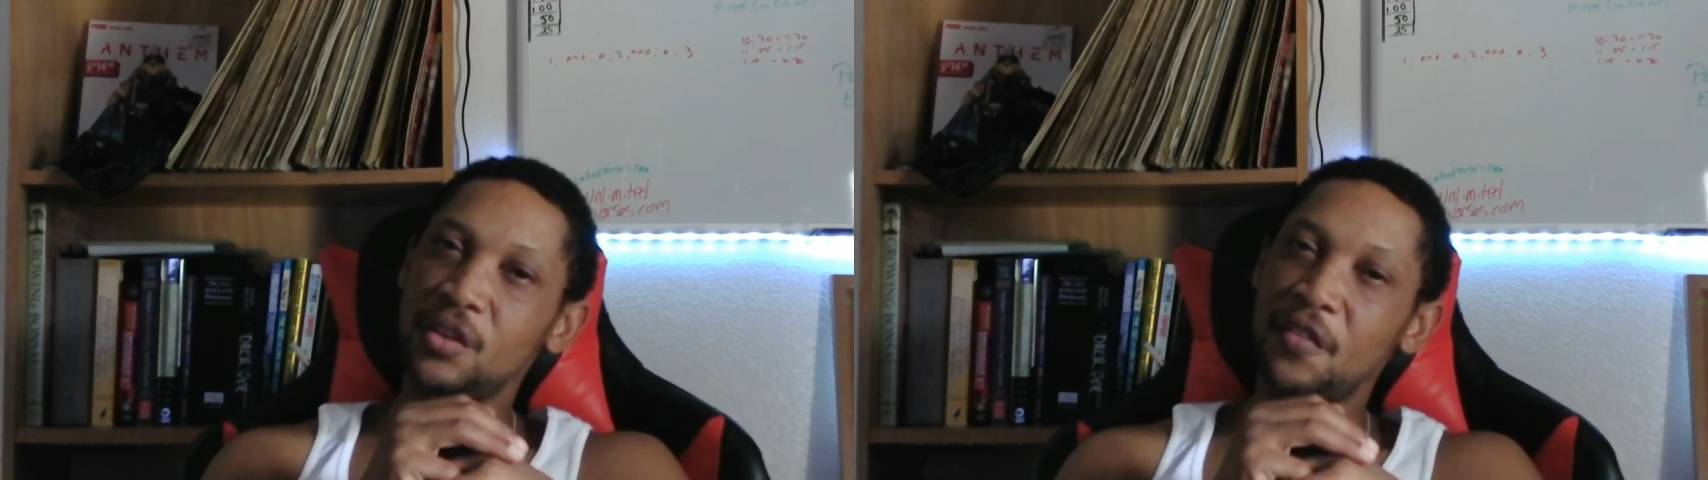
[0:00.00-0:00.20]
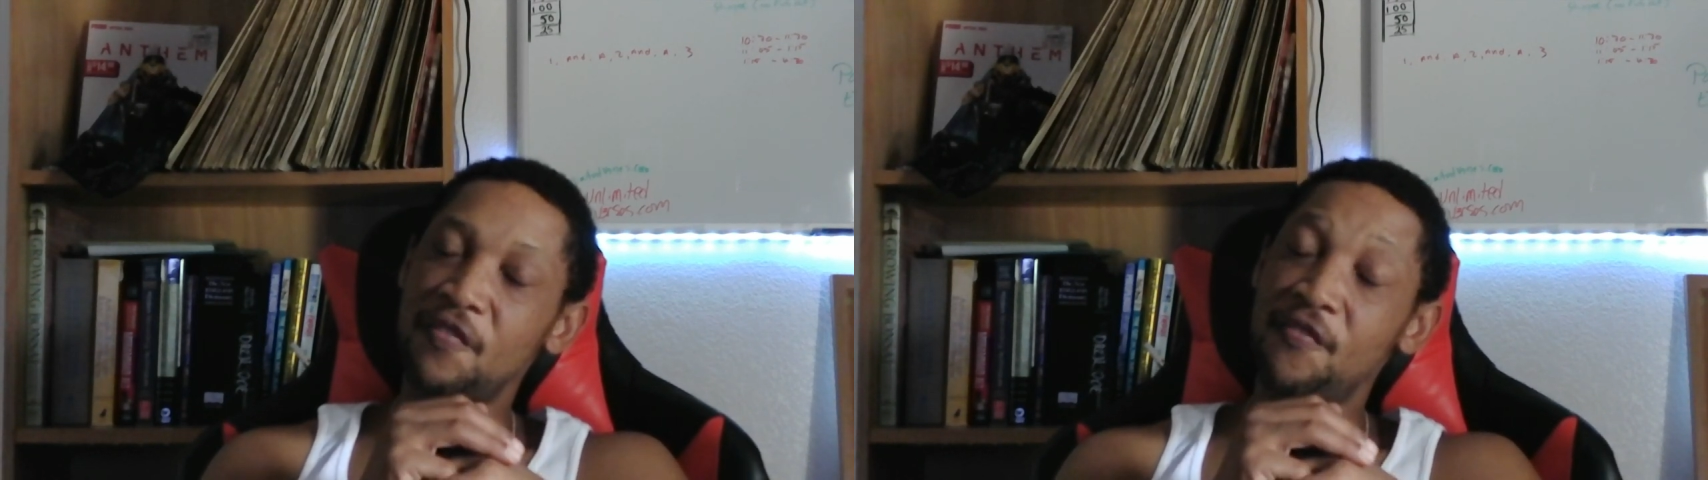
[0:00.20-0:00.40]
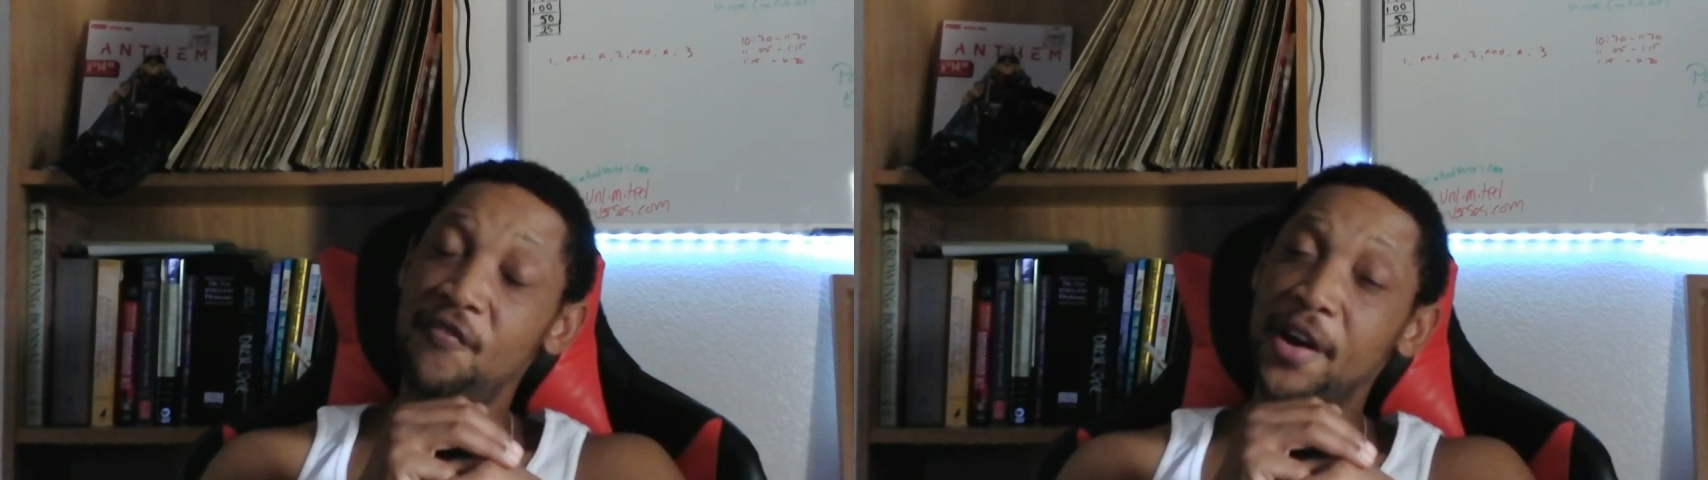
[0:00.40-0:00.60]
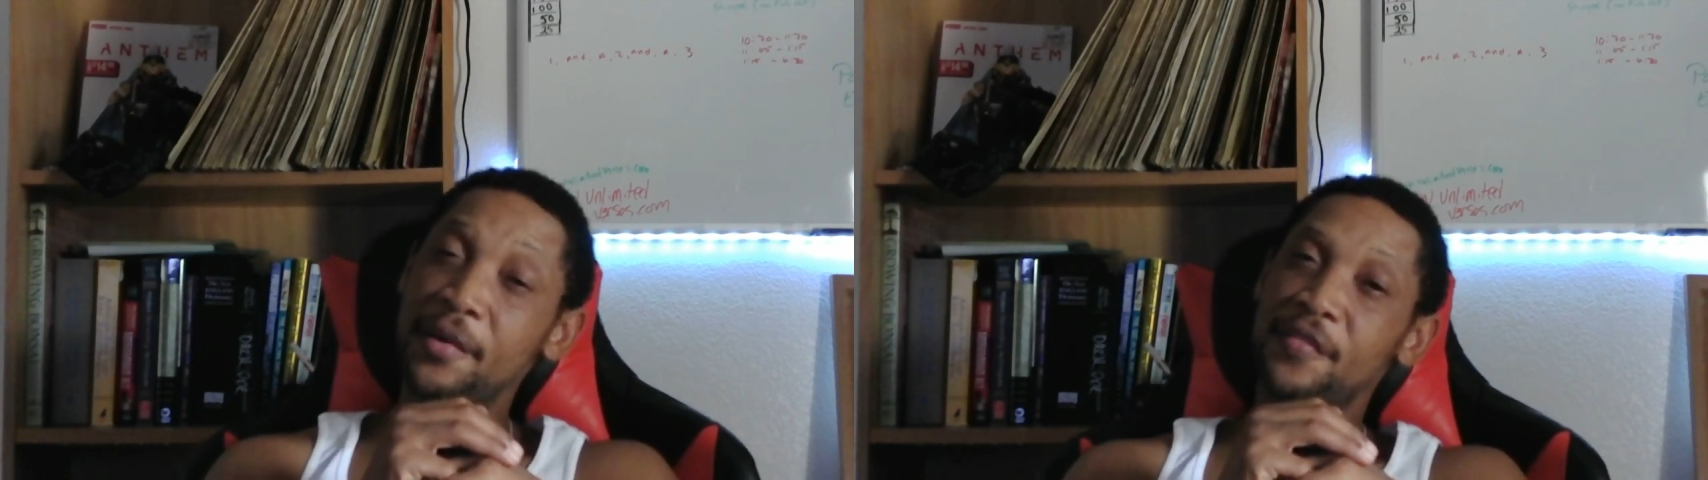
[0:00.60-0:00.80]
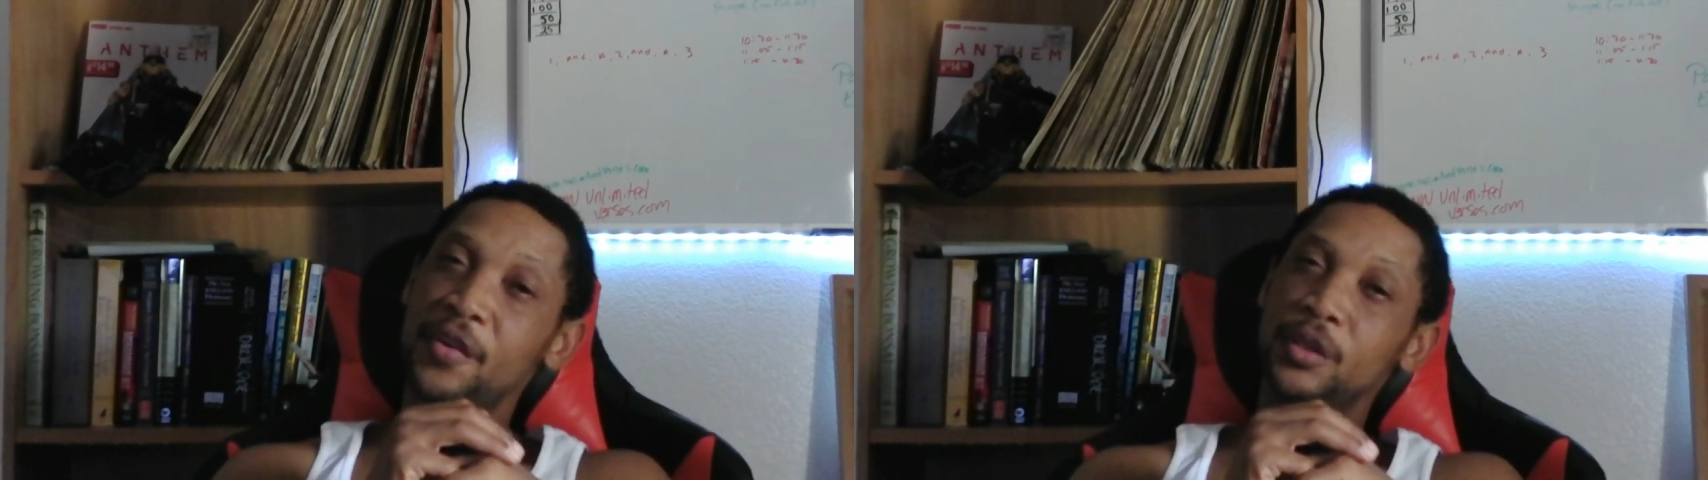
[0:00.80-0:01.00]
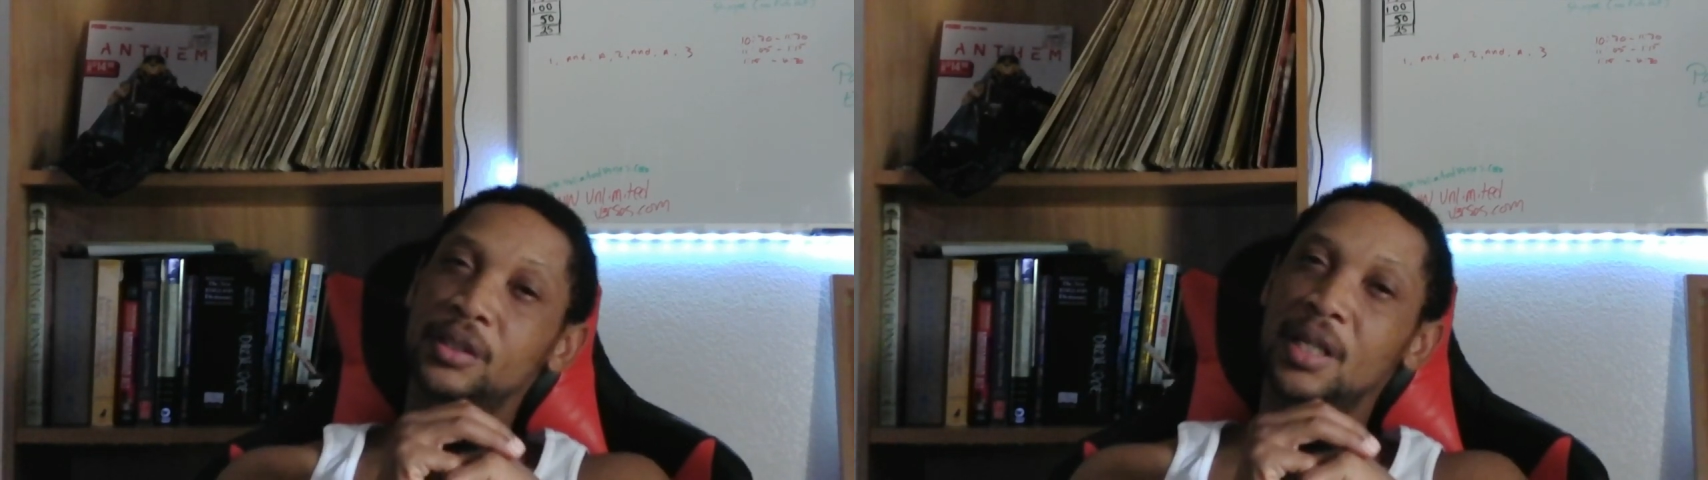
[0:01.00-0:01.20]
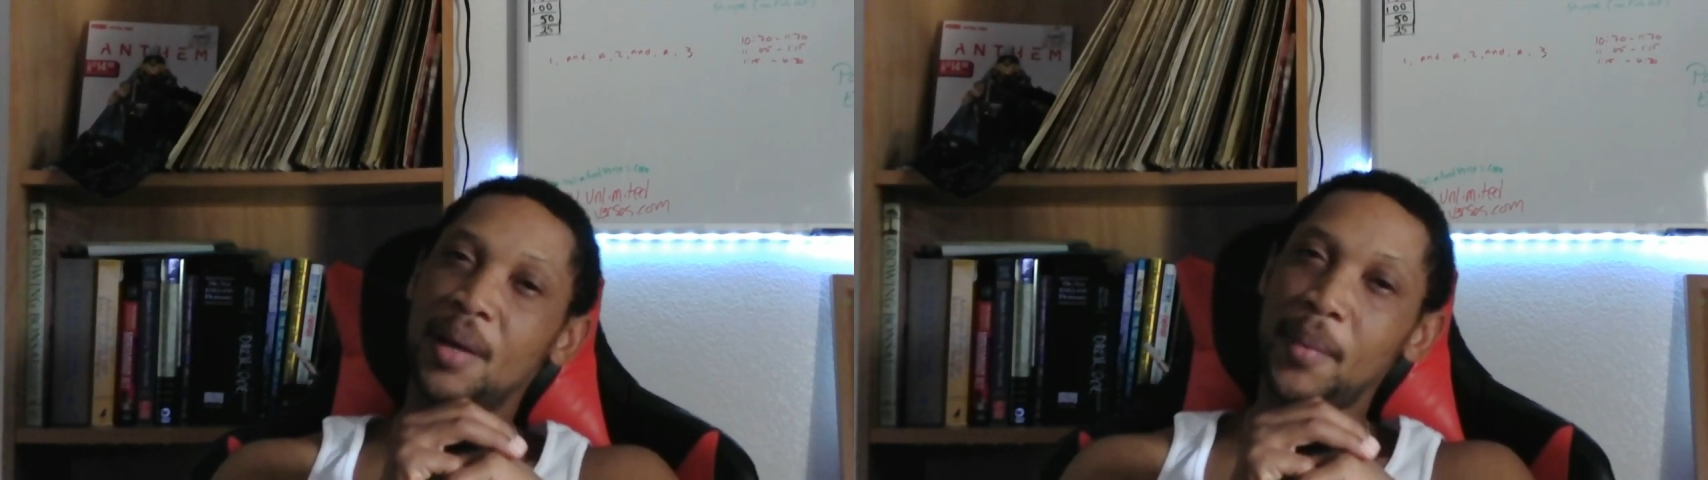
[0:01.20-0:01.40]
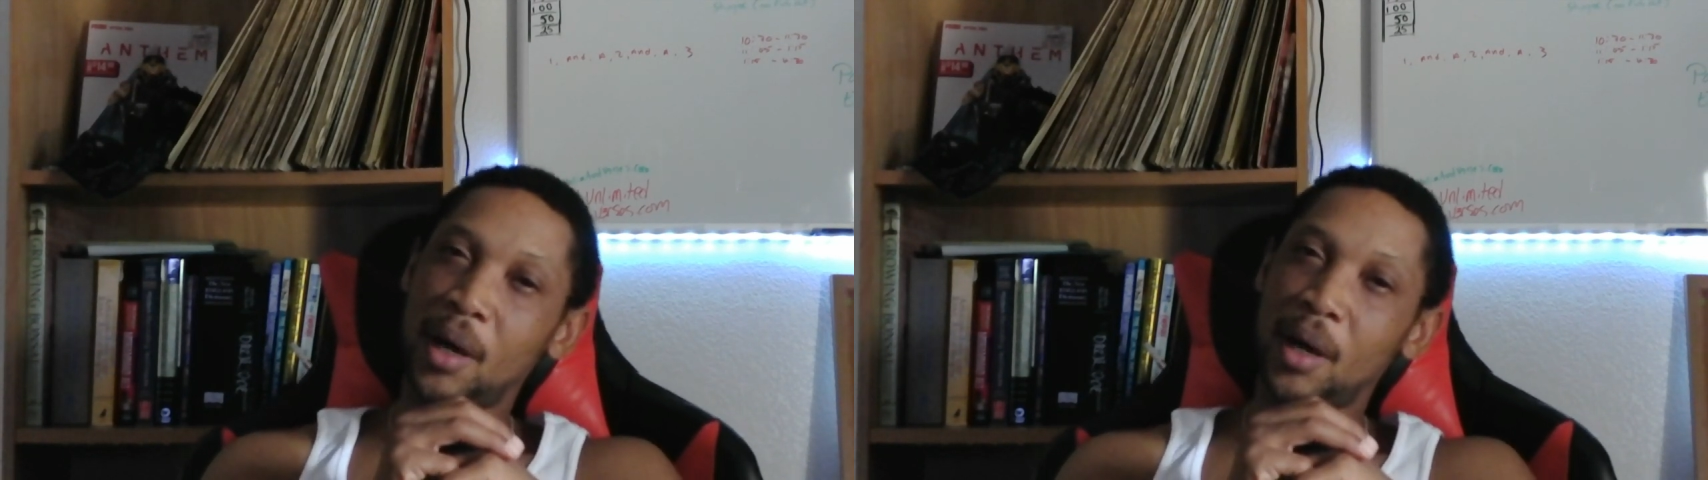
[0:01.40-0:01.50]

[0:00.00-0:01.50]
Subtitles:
your very first time,